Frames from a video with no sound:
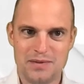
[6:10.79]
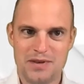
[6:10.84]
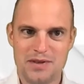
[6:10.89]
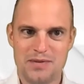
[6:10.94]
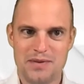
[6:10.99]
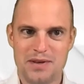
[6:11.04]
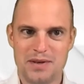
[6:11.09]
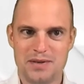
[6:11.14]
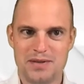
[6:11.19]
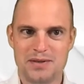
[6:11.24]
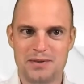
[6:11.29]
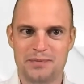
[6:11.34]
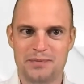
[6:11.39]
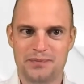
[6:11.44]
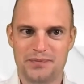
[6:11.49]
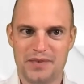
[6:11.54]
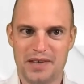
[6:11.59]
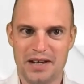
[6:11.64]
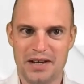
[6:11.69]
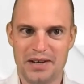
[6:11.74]
which we also
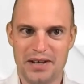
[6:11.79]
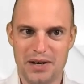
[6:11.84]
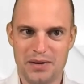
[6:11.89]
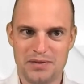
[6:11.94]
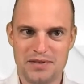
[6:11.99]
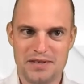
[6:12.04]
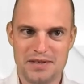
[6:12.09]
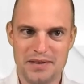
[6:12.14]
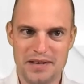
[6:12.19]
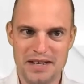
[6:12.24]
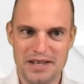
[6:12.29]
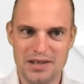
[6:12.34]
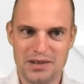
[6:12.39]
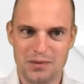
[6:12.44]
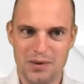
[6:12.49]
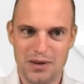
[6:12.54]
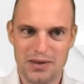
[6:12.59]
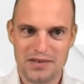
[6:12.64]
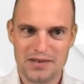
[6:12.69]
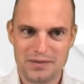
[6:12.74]
announced in
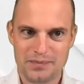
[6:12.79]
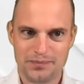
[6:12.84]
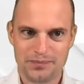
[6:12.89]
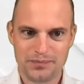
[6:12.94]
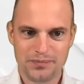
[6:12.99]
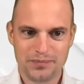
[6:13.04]
advance